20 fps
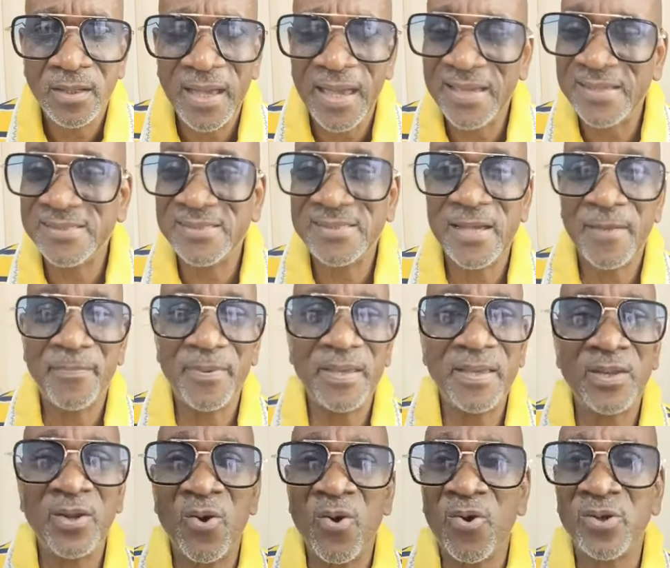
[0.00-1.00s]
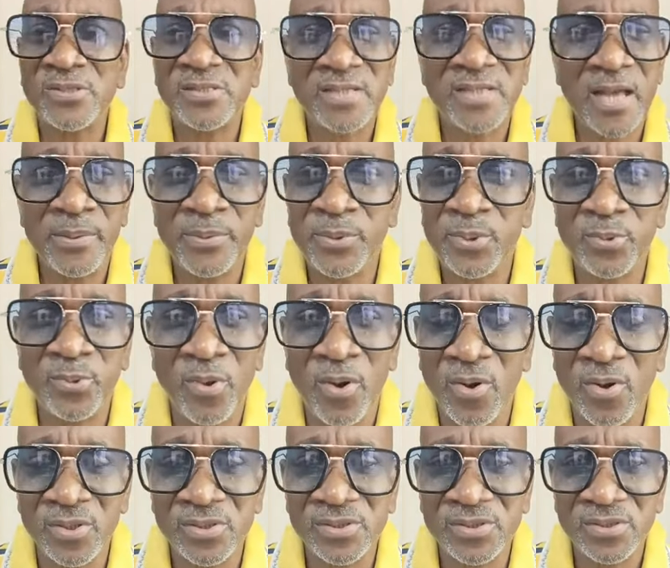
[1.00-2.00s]
except in us and through
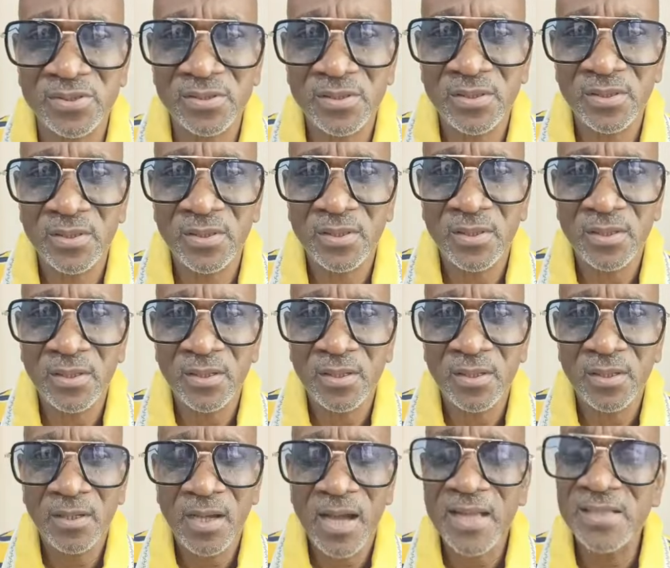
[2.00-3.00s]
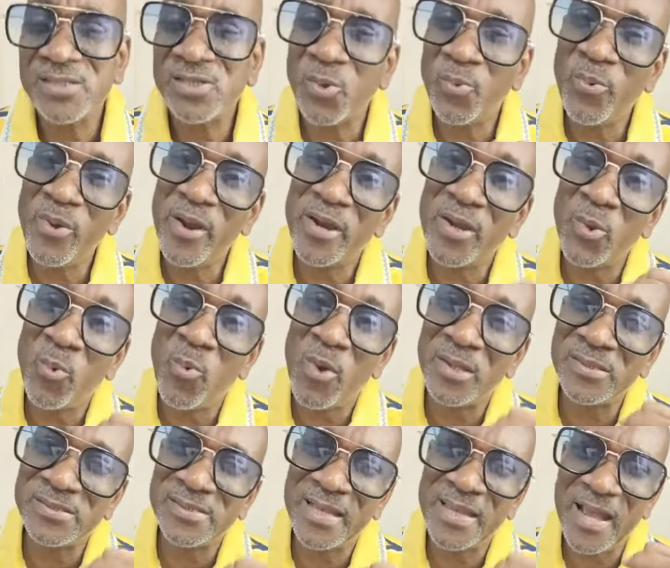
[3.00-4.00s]
us. And so we're the
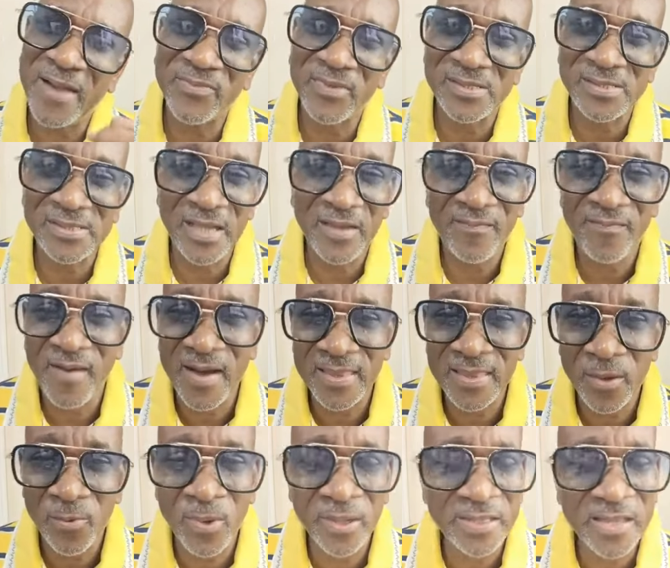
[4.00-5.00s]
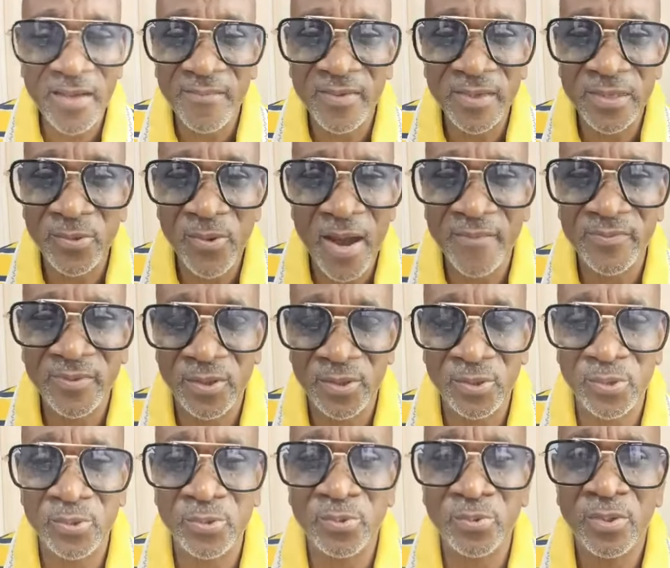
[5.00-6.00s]
ones that have to say, Father, whatever you have to
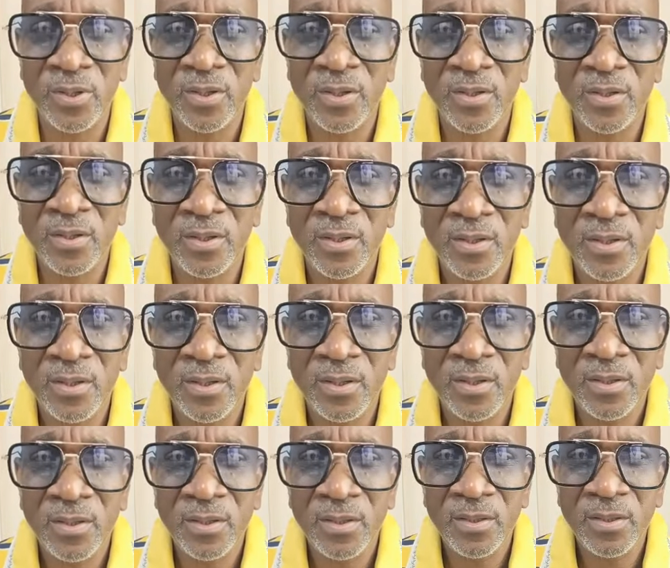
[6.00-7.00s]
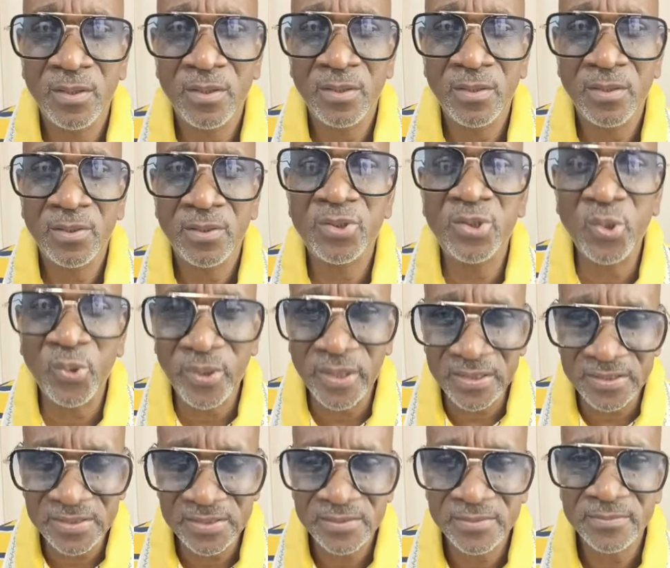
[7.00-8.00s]
do, do
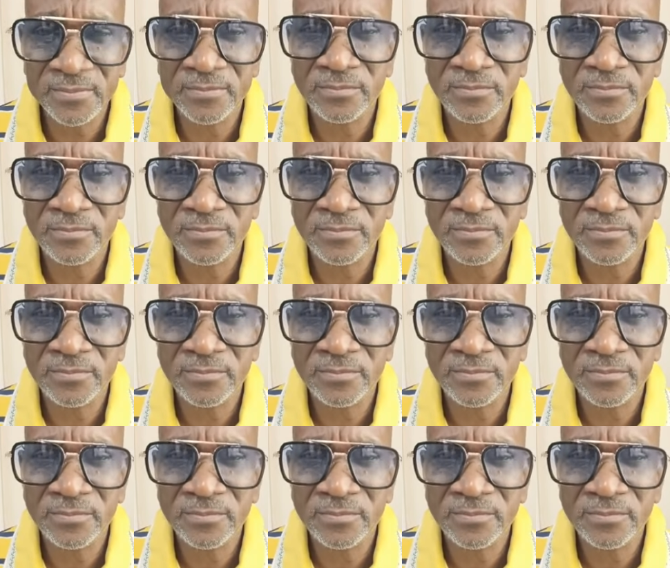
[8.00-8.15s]
it.